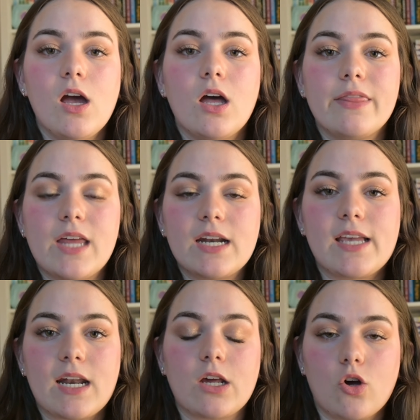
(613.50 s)
Then
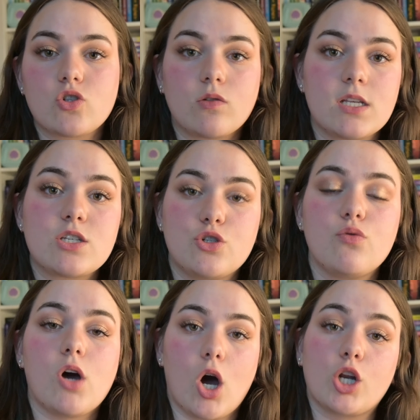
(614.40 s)
again, I also listened to
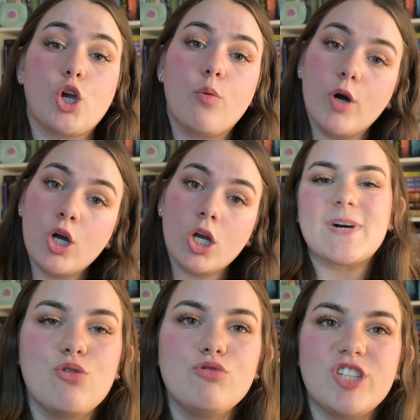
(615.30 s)
the audiobook.
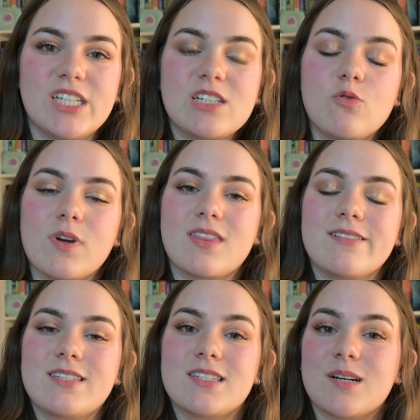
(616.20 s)
Huge ick with
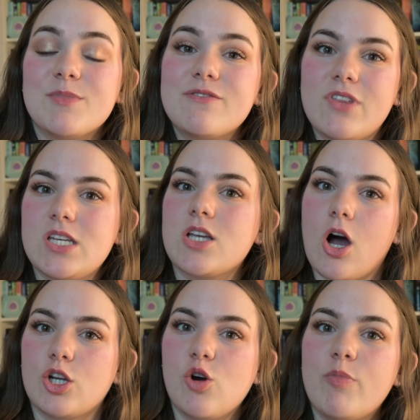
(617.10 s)
some of these
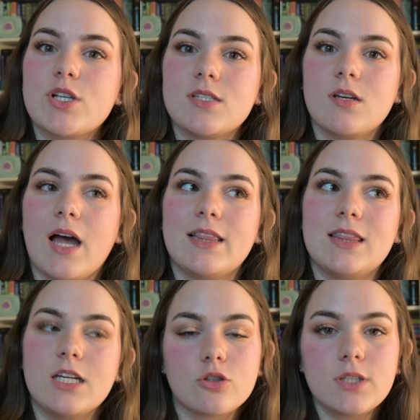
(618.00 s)
audiobooks. I
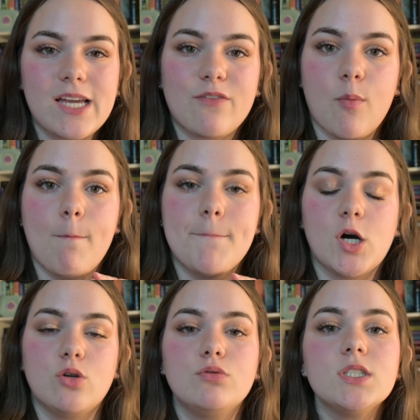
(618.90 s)
literally have a
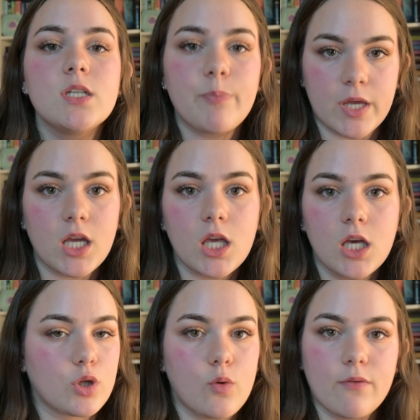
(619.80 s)
bone to pick
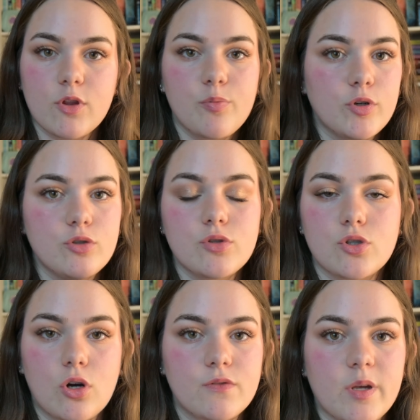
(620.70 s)
with whoever the producers
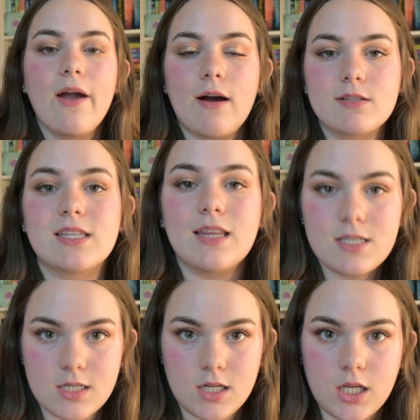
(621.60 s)
are of some. I was
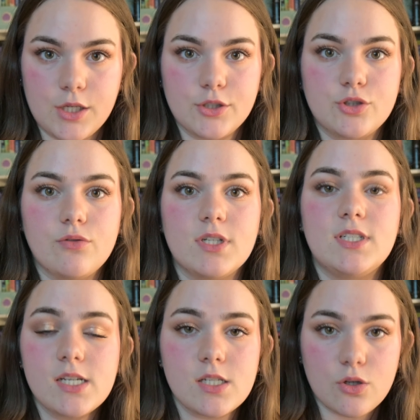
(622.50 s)
listening to The
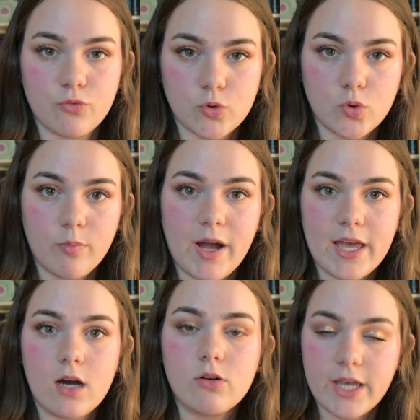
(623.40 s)
Dixon Rule by
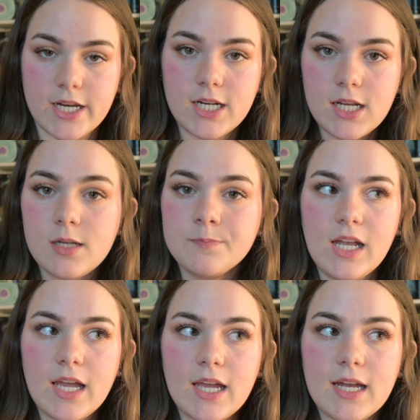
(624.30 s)
L. Kennedy,
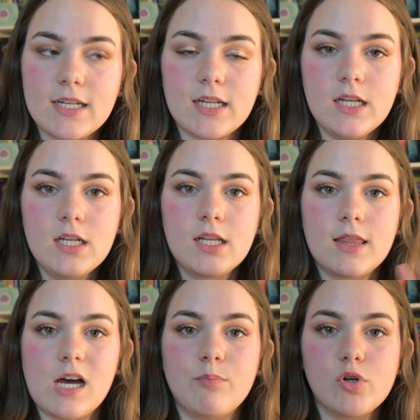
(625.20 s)
and
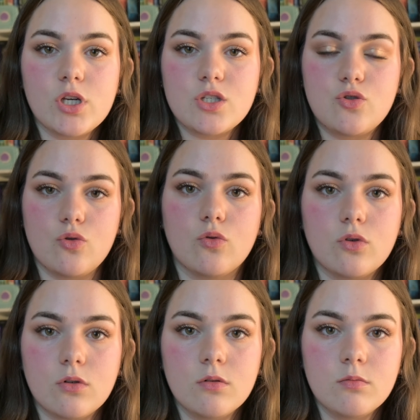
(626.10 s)
that book is
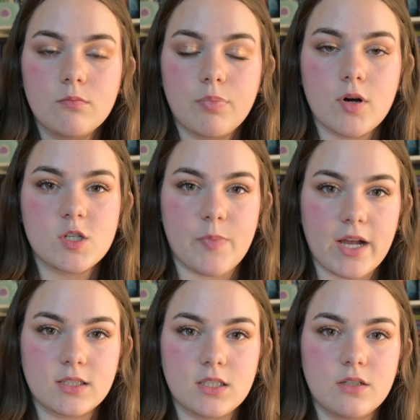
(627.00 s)
dual
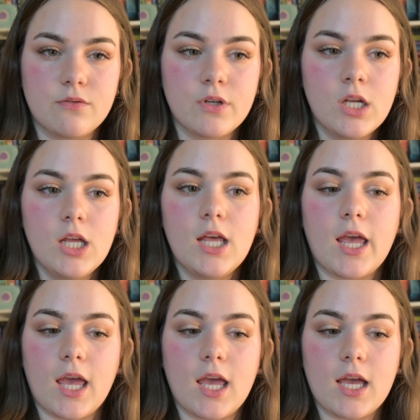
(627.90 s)
perspective,
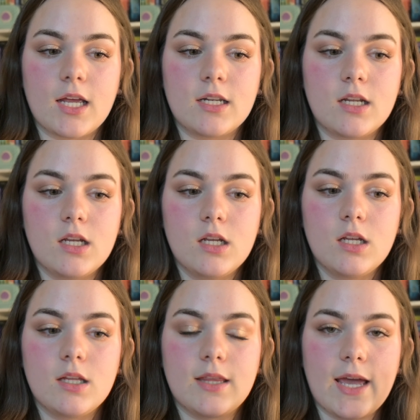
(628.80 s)
and
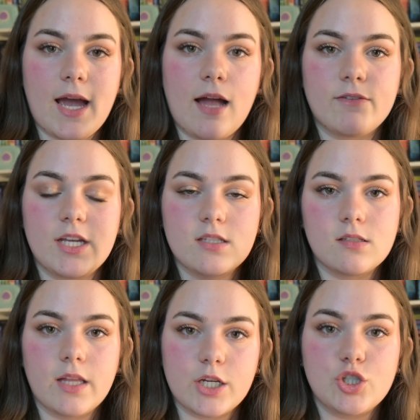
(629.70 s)
it's
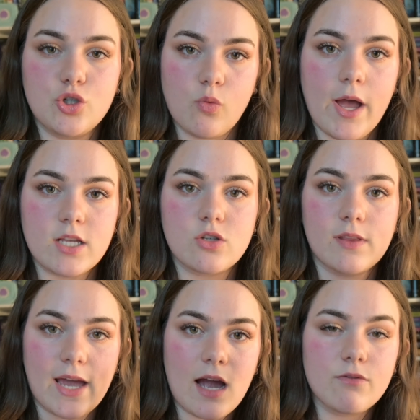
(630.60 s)
like a duet. So
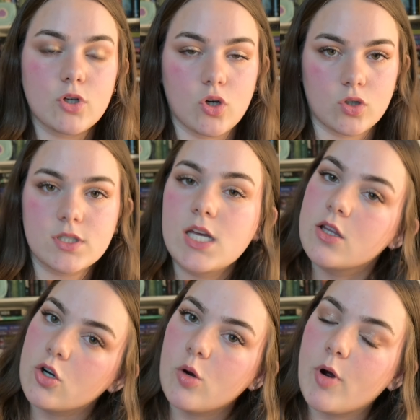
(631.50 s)
they have the girl saying
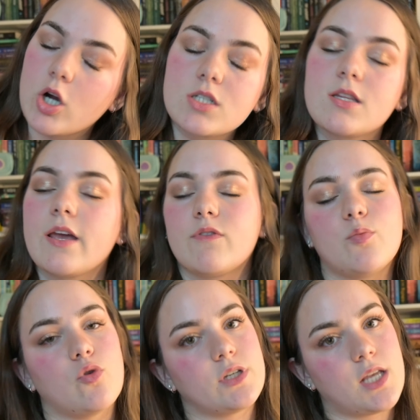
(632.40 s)
the girl parts and they have the
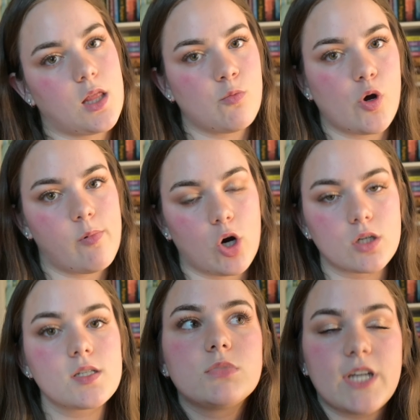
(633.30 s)
boy saying the boy
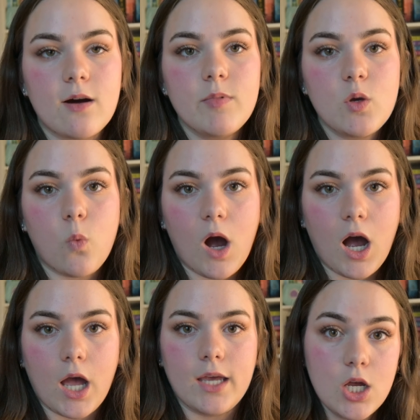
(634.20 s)
parts. Tell me
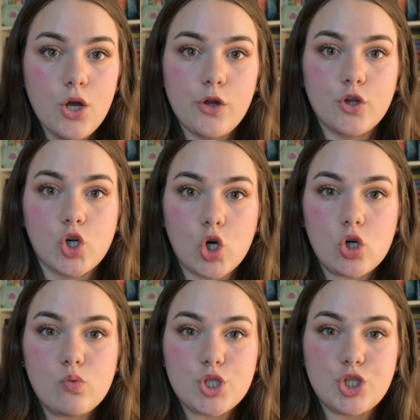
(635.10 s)
why the
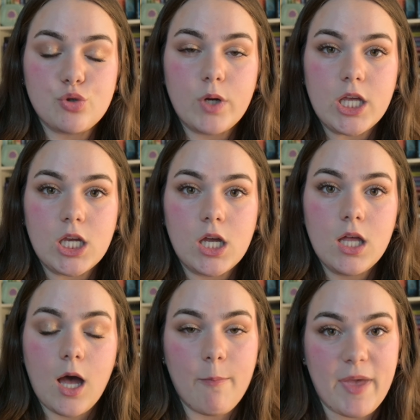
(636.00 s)
girl was doing
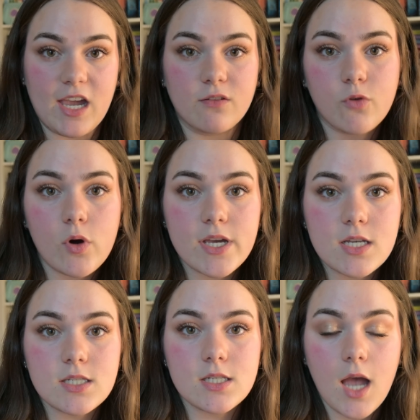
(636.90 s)
a man
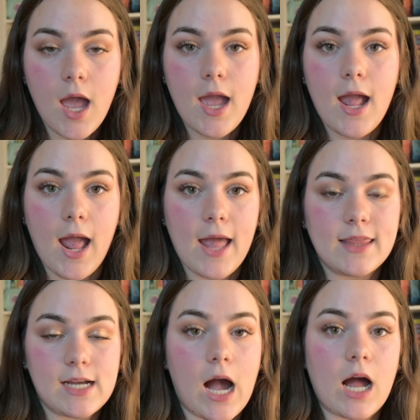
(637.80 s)
voice and
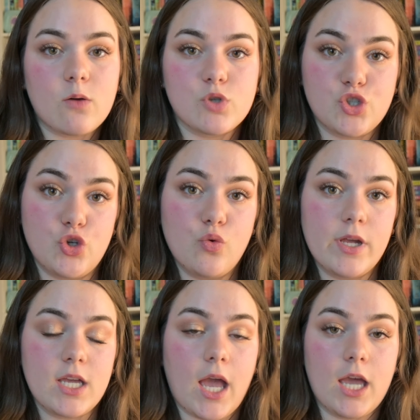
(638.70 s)
the guy was
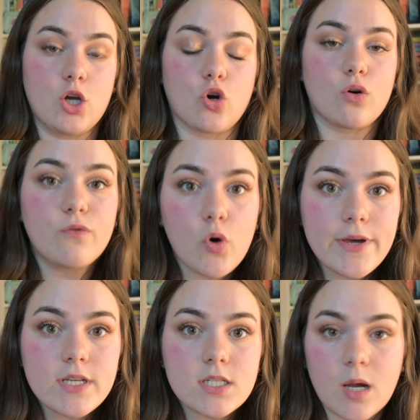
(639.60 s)
doing a girl
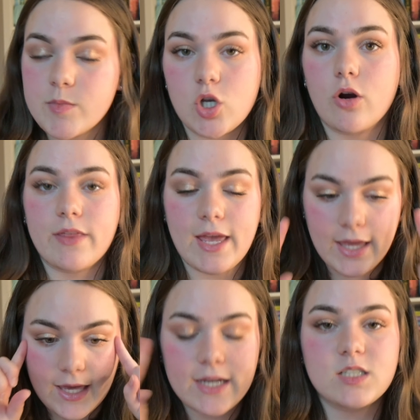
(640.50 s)
voice. I'm sorry, that
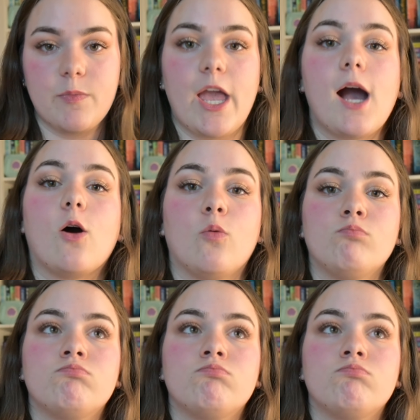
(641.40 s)
icked me out.